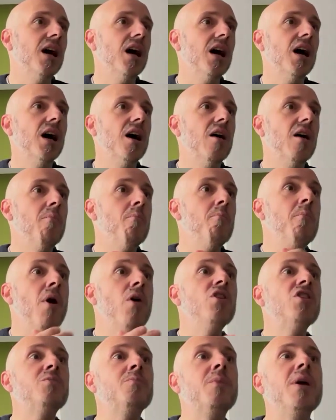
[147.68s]
uh,
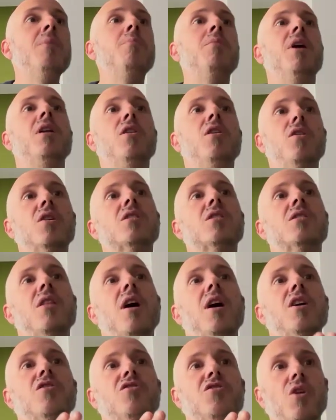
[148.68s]
most people it looks
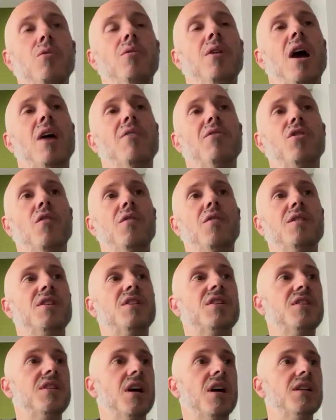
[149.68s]
like don't have an offer
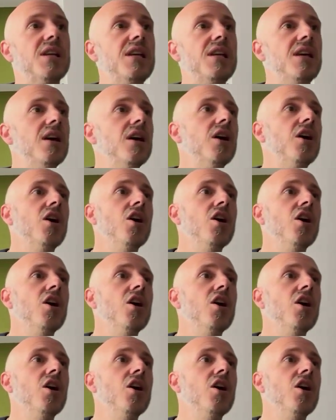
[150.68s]
to study.